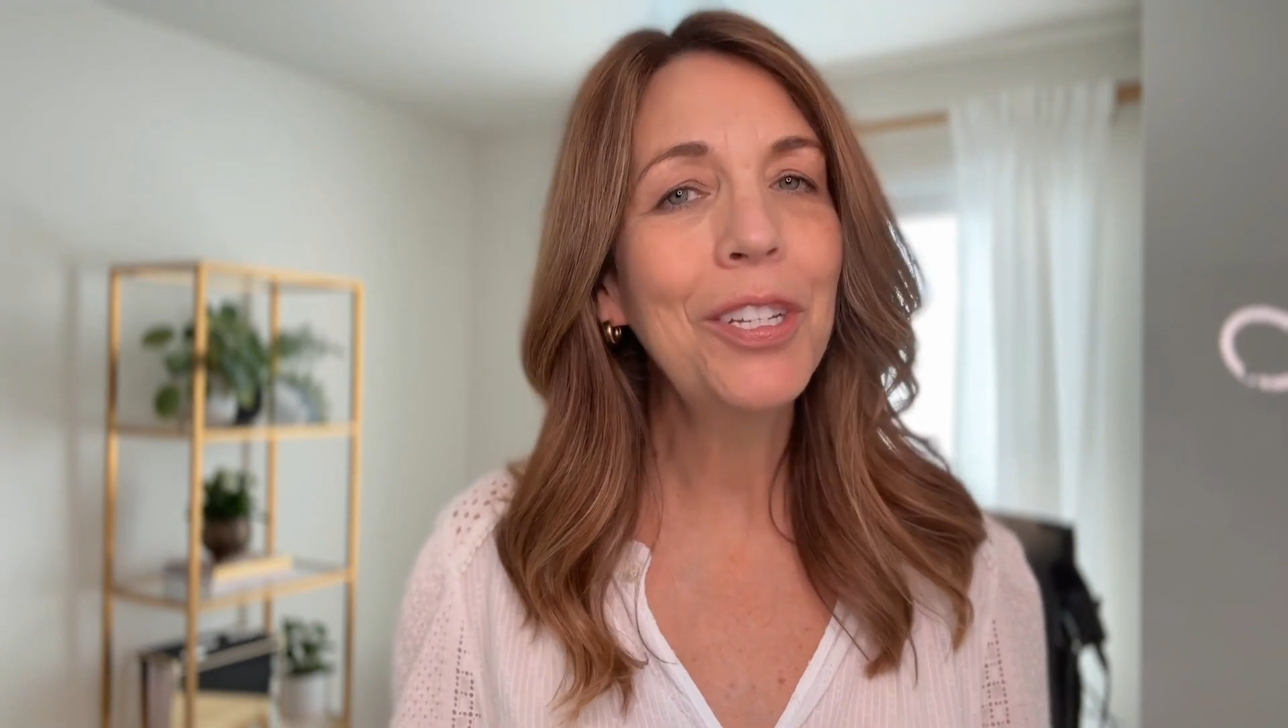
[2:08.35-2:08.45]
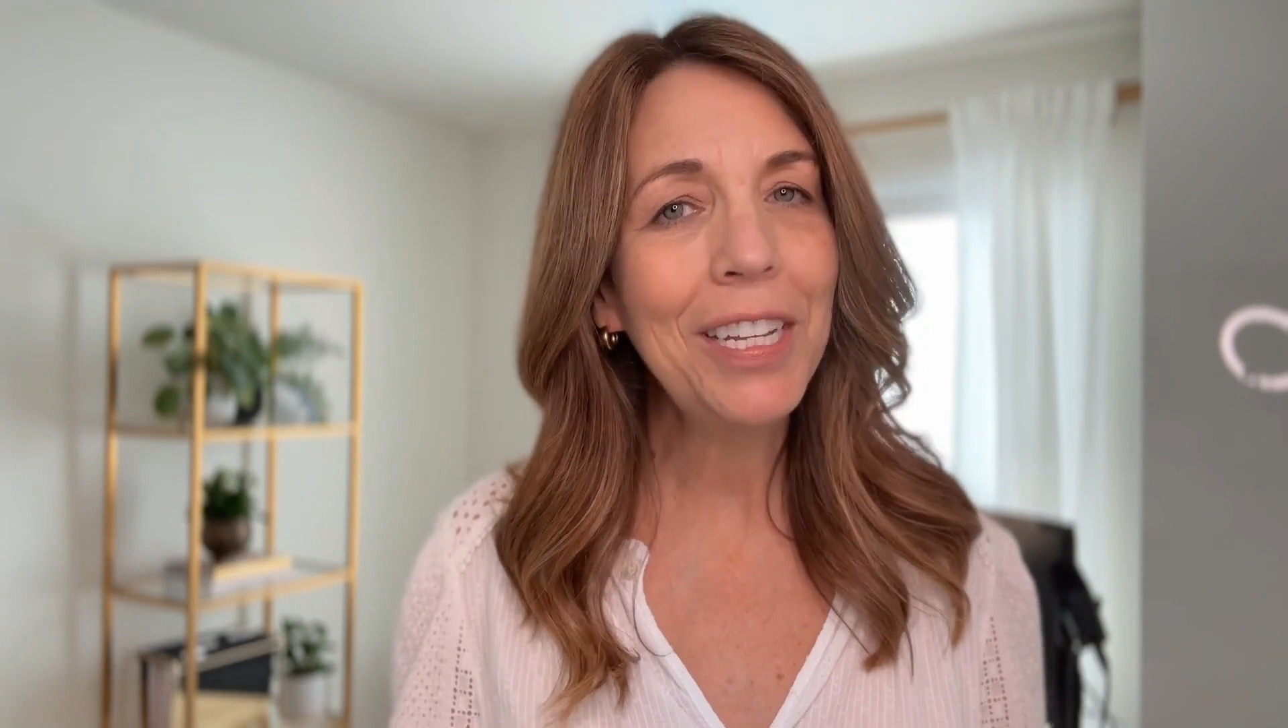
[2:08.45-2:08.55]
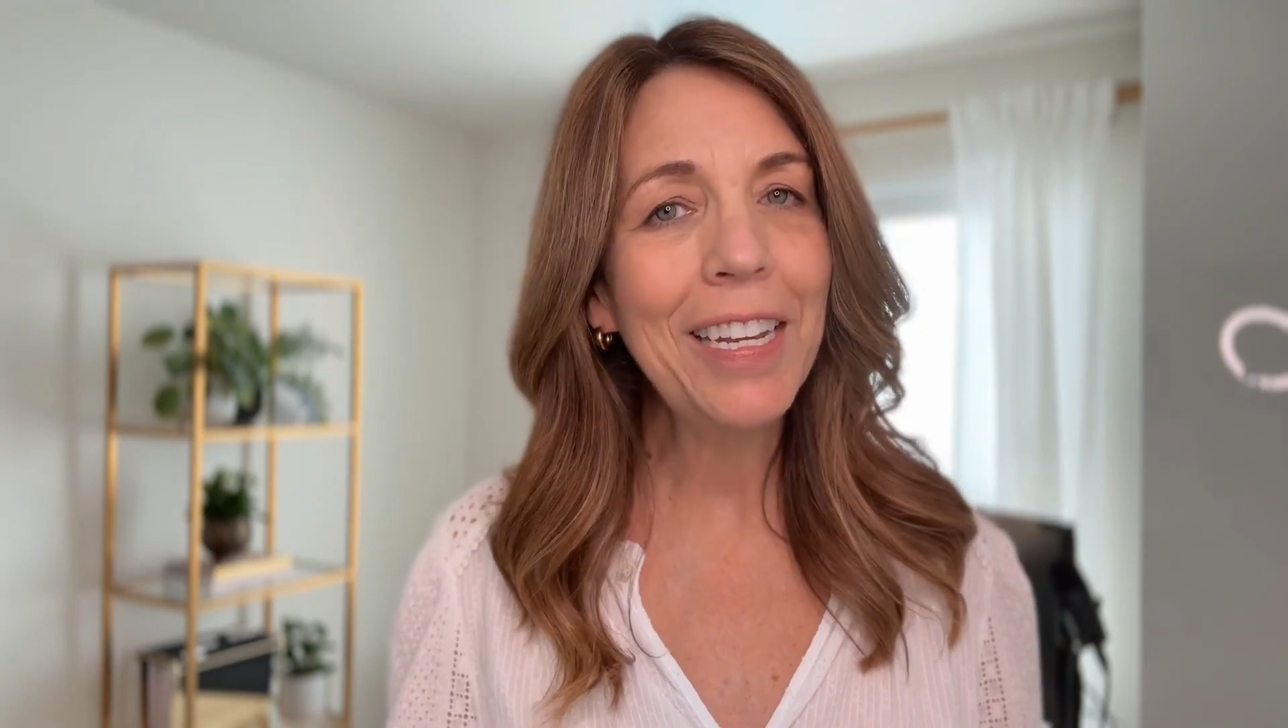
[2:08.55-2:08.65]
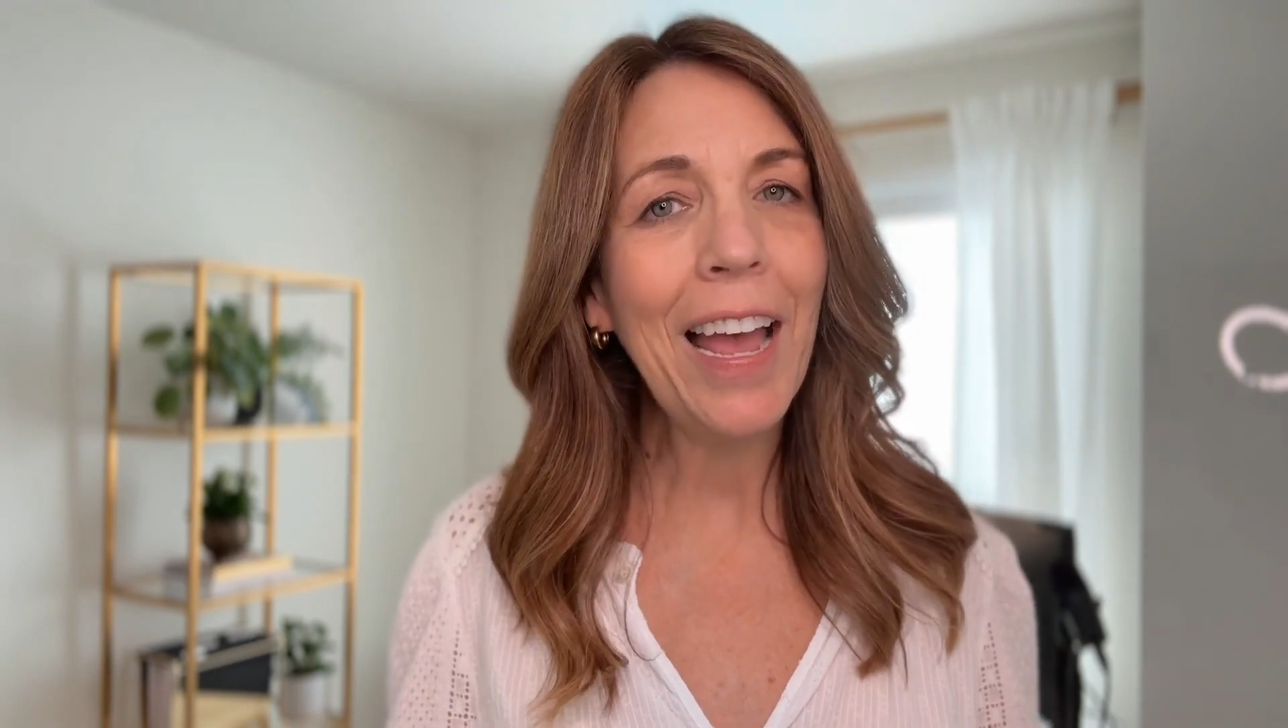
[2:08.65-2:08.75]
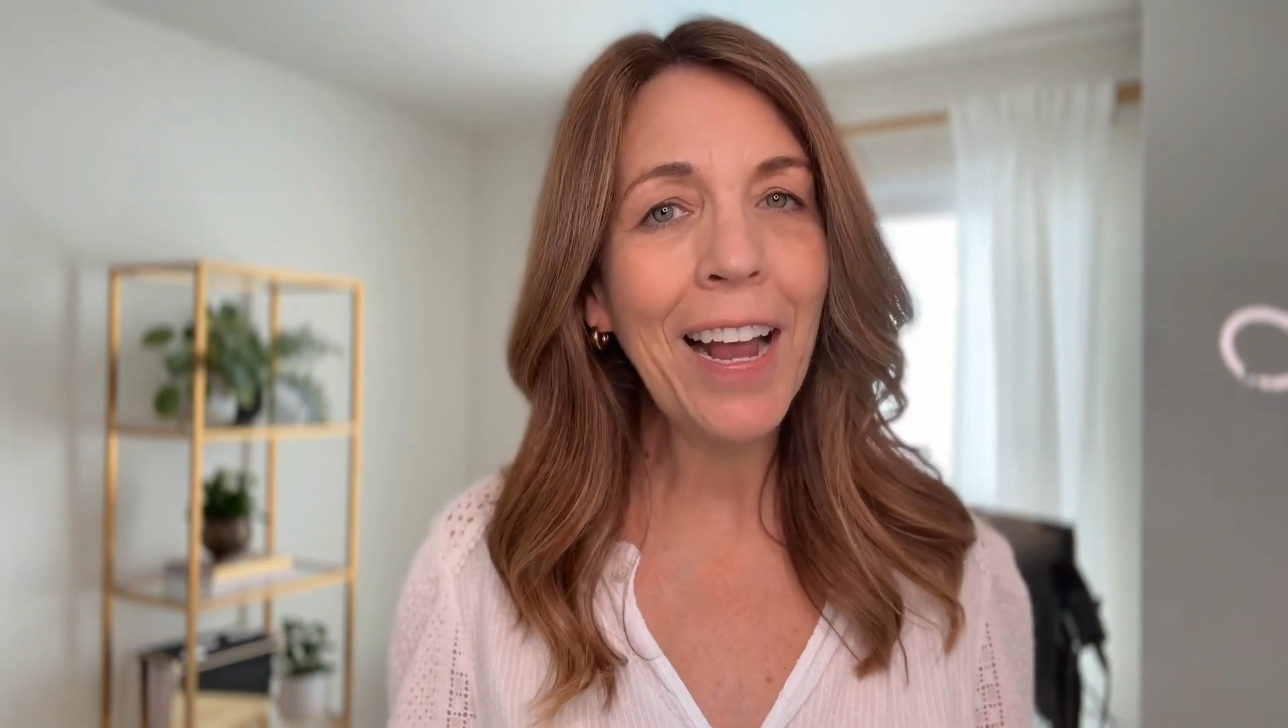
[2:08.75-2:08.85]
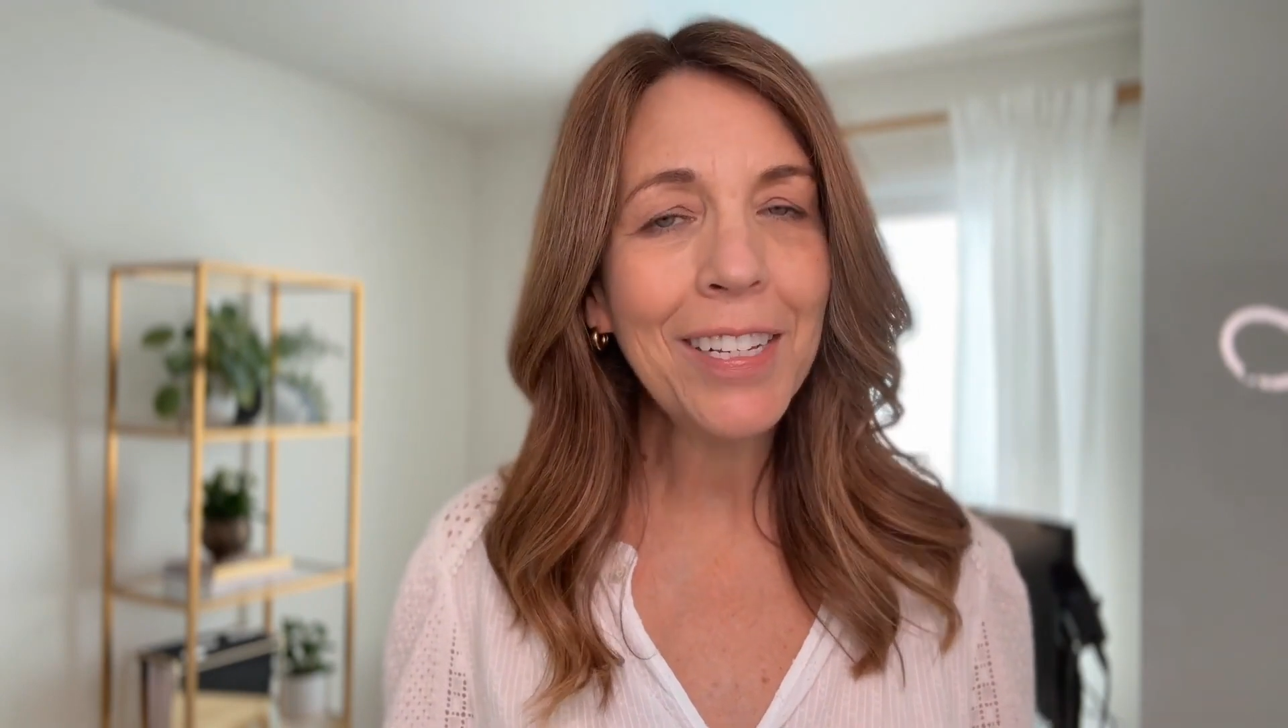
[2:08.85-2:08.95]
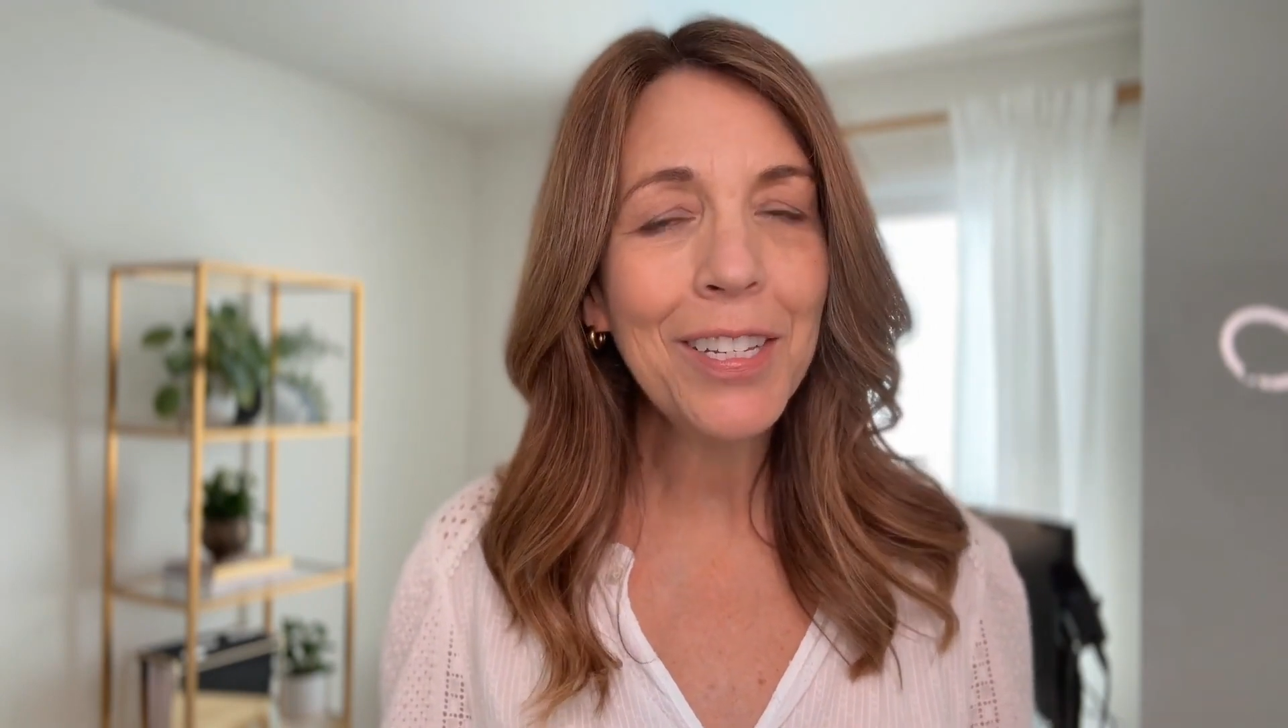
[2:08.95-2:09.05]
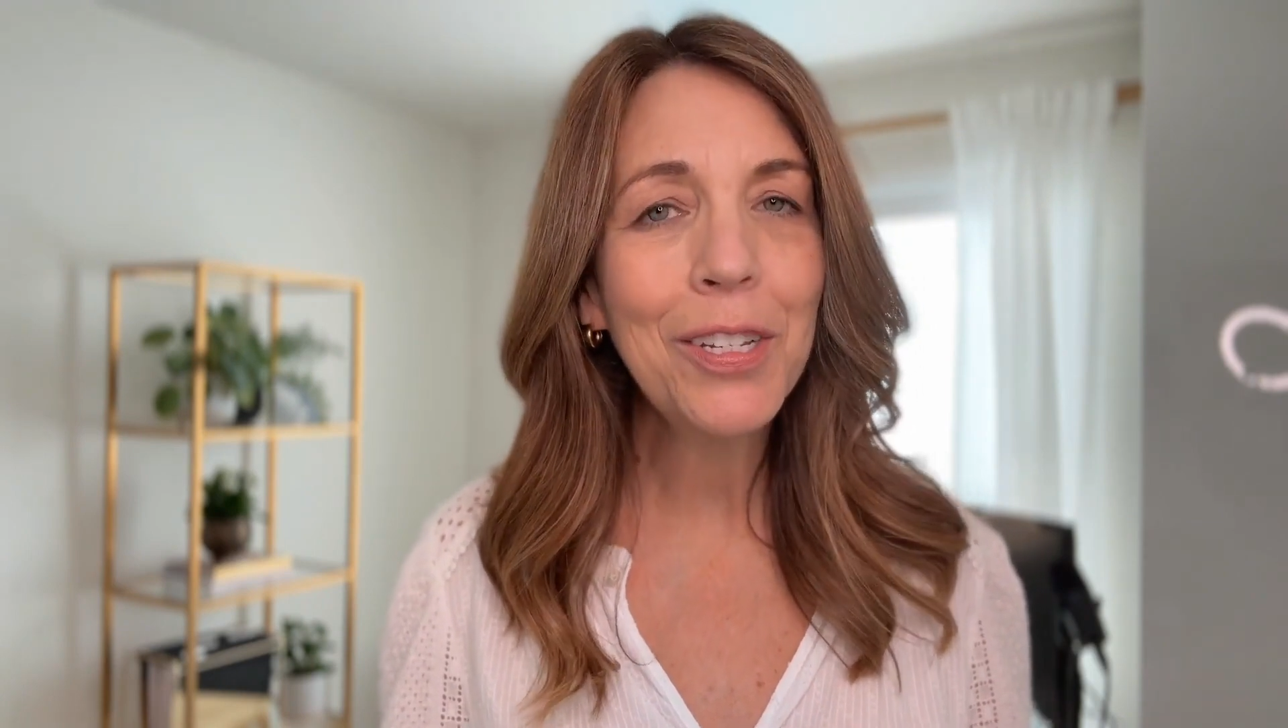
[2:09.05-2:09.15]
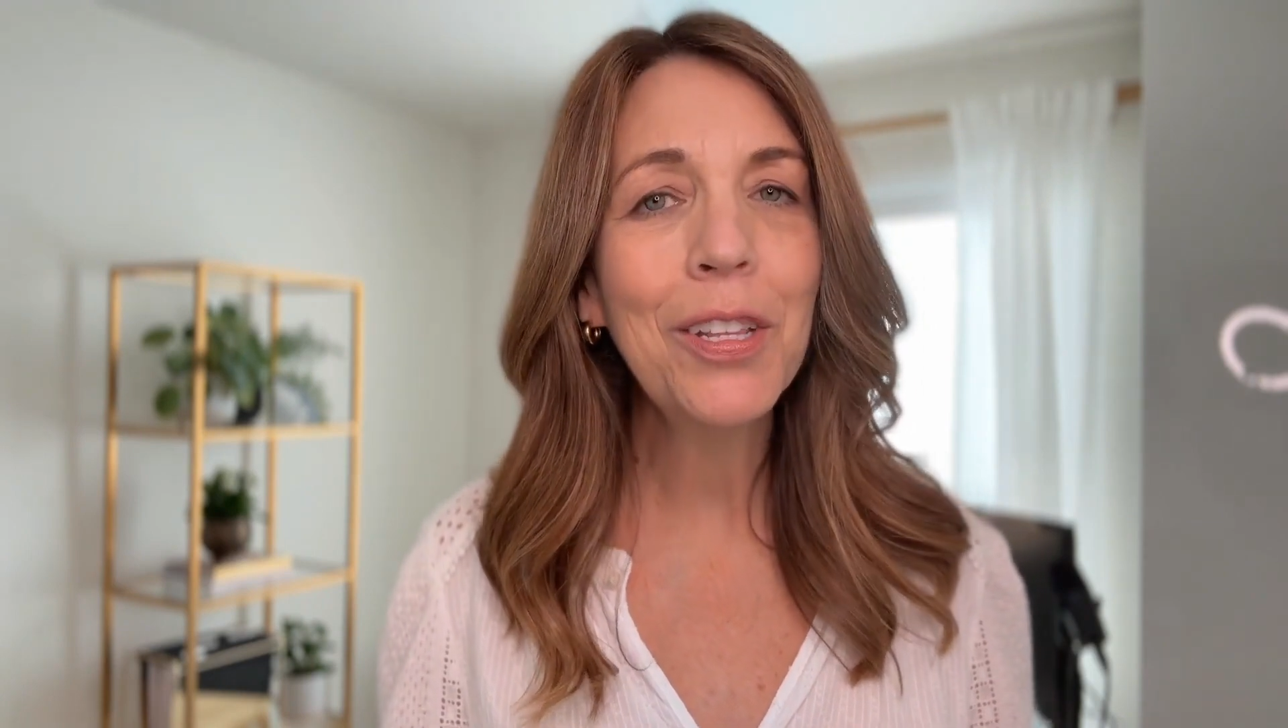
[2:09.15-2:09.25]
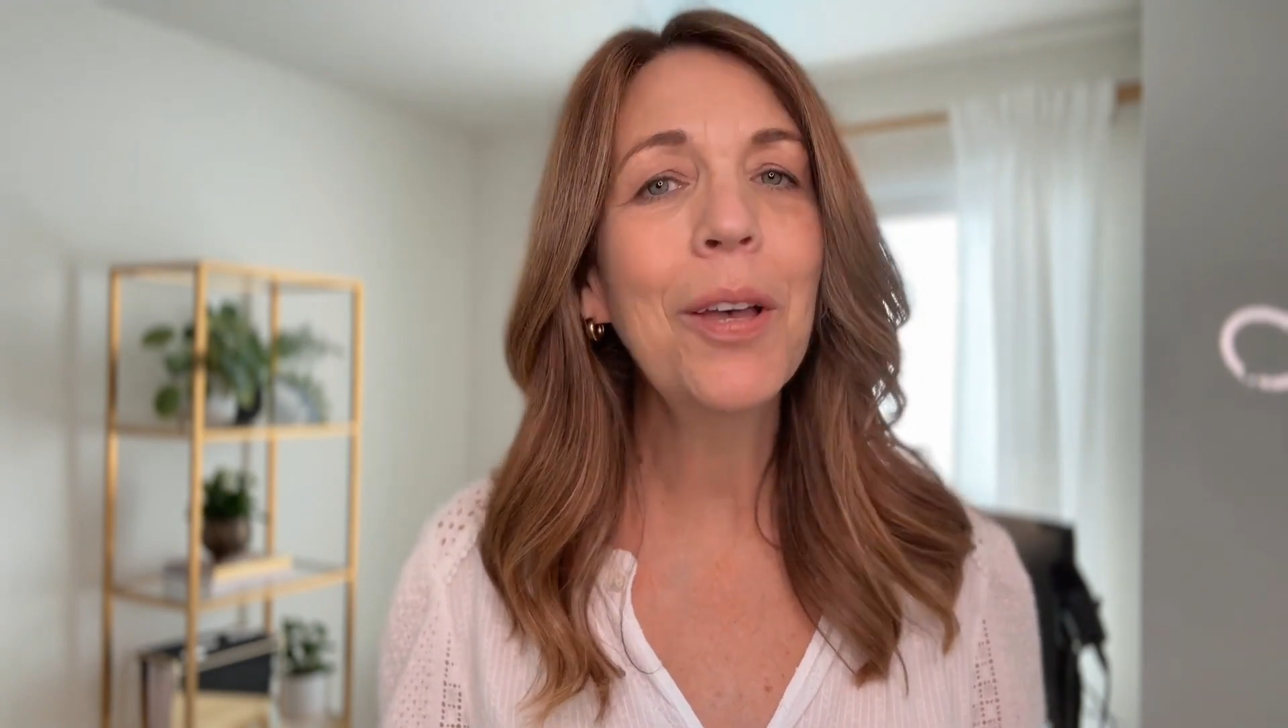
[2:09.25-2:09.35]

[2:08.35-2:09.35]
you need access to